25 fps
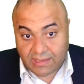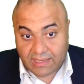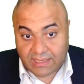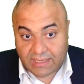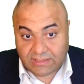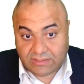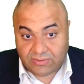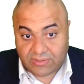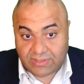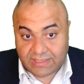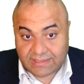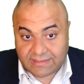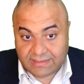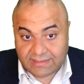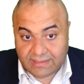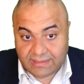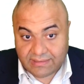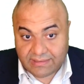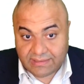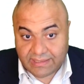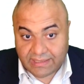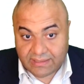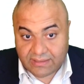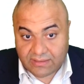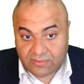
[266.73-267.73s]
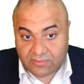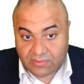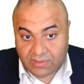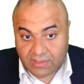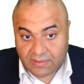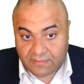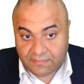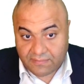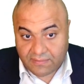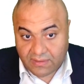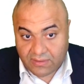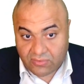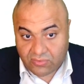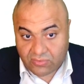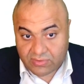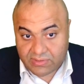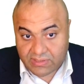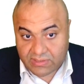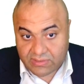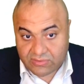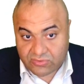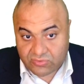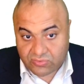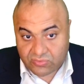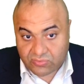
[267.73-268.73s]
As you can see, like in
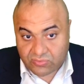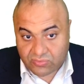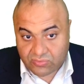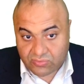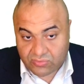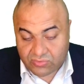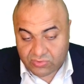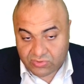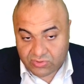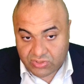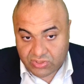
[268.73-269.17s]
order to